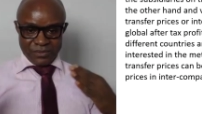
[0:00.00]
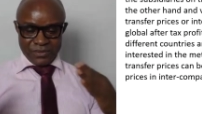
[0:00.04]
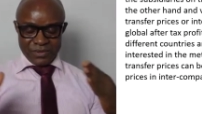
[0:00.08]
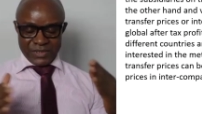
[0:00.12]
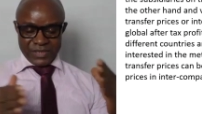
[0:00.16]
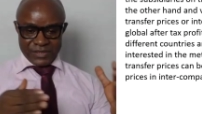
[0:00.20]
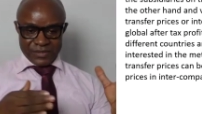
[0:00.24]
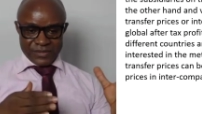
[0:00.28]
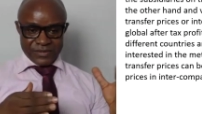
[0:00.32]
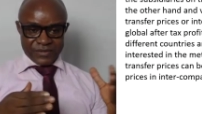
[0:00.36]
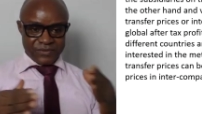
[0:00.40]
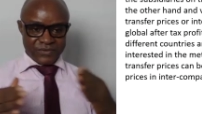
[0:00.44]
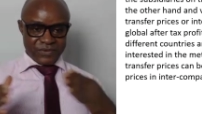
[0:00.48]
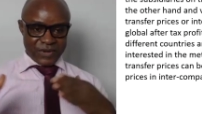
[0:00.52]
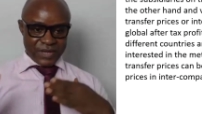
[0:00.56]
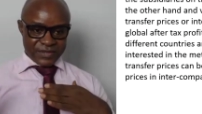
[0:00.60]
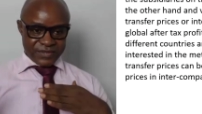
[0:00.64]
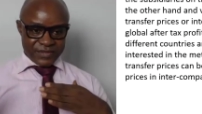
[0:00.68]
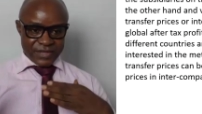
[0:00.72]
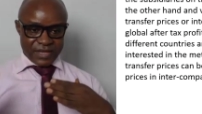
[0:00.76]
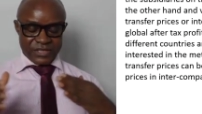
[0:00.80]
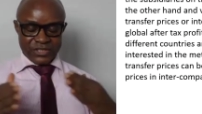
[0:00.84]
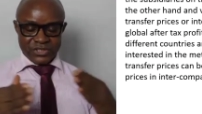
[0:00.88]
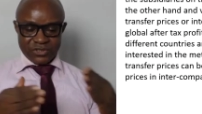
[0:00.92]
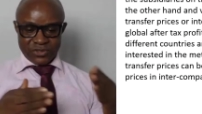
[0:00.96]
These
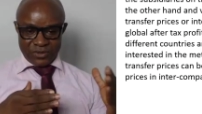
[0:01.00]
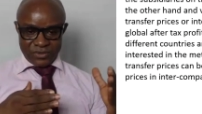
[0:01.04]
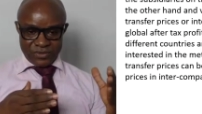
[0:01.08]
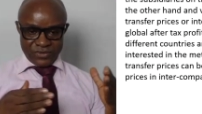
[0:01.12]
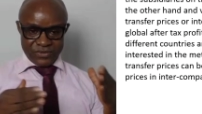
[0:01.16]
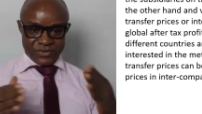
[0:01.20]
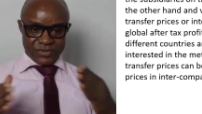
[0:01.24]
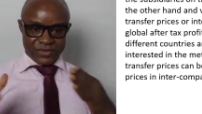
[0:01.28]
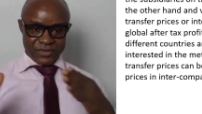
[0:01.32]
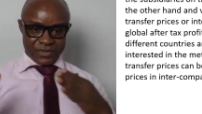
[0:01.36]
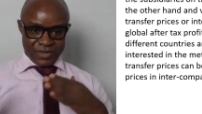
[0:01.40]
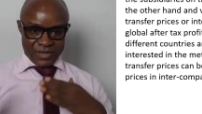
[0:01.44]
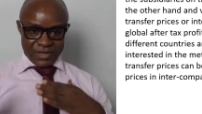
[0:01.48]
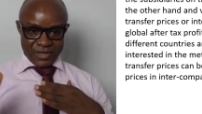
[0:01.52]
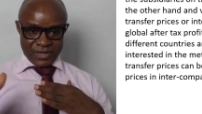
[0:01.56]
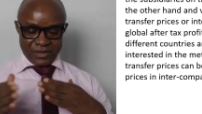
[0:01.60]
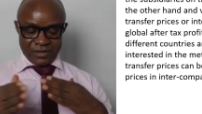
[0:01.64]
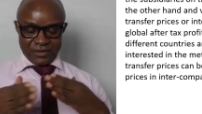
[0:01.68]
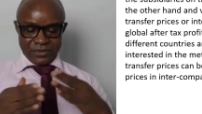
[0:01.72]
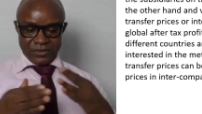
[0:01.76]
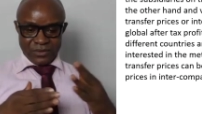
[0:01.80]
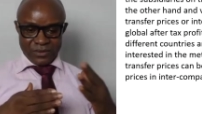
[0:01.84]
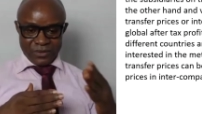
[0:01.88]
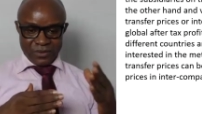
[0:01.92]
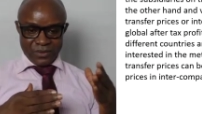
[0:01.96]
transactions,
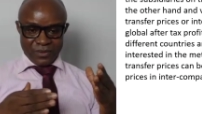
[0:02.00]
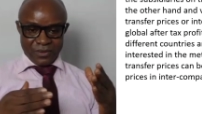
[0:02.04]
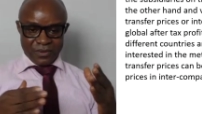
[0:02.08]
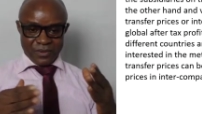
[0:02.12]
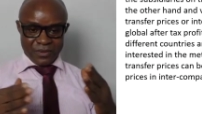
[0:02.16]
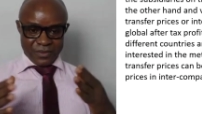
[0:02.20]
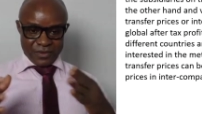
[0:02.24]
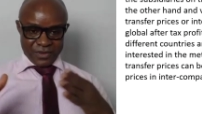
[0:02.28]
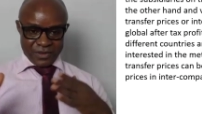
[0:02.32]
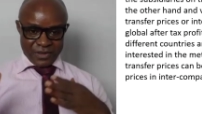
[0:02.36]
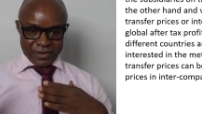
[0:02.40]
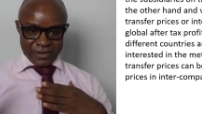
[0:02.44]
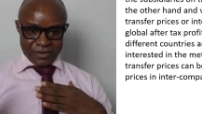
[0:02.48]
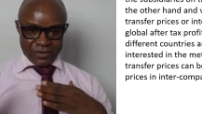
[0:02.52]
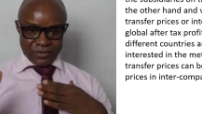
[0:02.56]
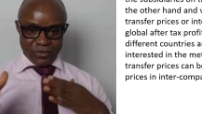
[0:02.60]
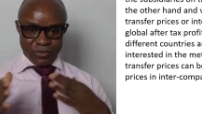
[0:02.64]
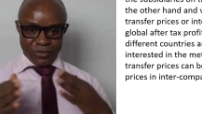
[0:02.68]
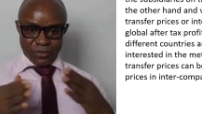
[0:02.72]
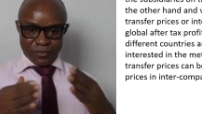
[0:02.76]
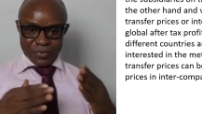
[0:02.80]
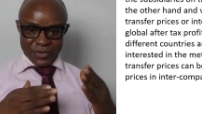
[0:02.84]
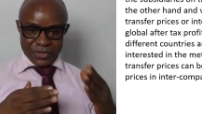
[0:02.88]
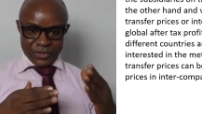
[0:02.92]
could